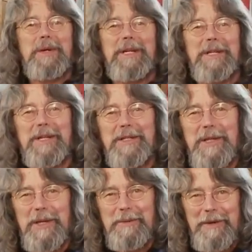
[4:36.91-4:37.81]
we can
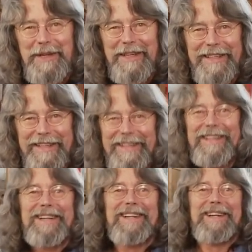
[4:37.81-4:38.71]
assume
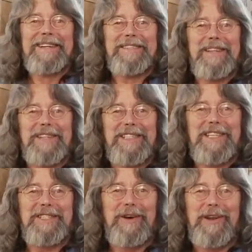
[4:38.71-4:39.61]
that this
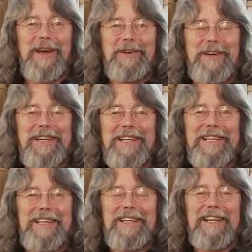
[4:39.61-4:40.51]
is hollow
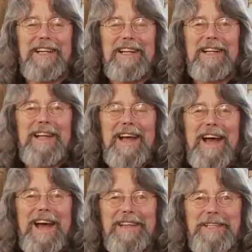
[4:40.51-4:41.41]

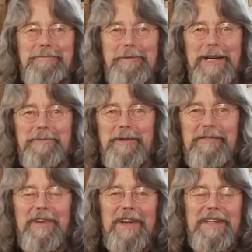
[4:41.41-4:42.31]
and it might be
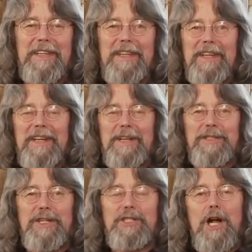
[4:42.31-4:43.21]
fun
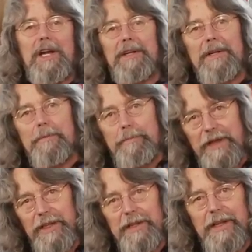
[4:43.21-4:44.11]
to try and
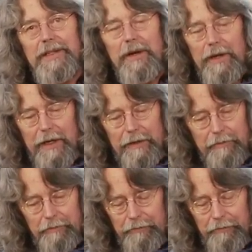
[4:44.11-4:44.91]
measure this hollow.